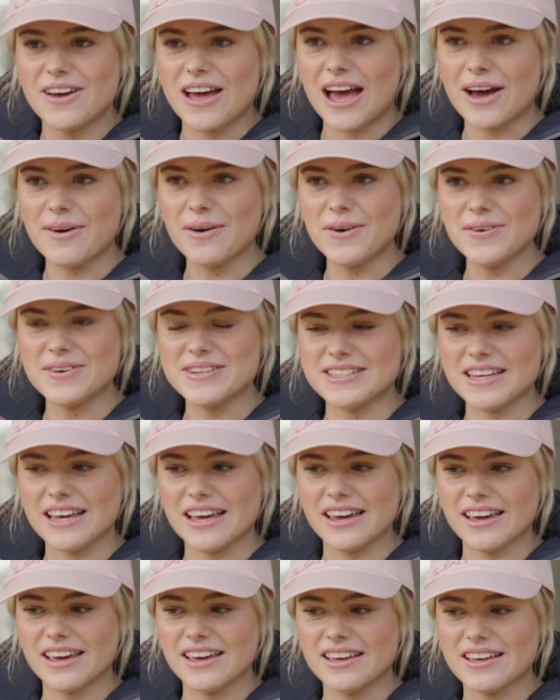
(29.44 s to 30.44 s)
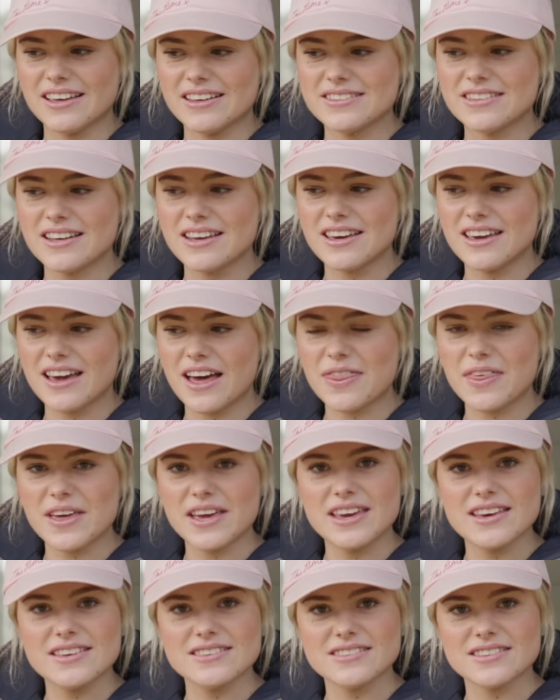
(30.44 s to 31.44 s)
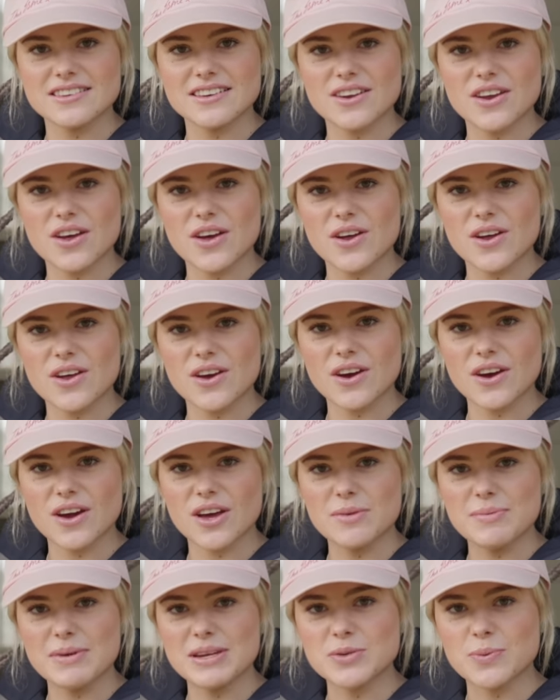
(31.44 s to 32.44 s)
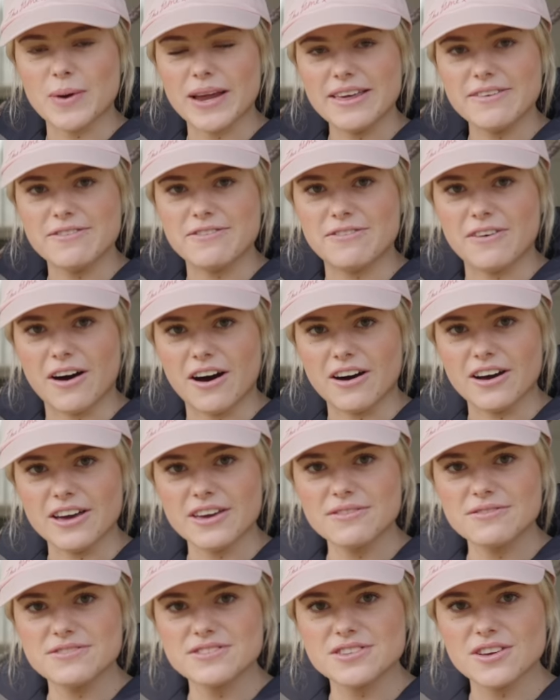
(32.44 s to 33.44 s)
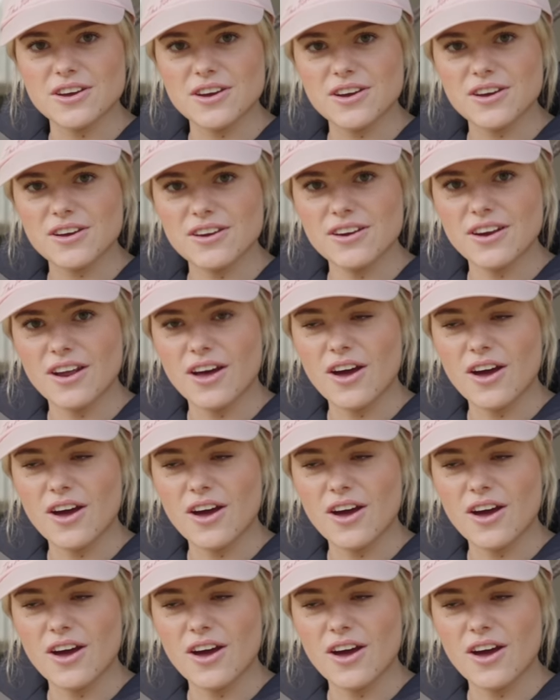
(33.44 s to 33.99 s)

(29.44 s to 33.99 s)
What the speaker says: How old is he? I think he's gonna be 25 soon.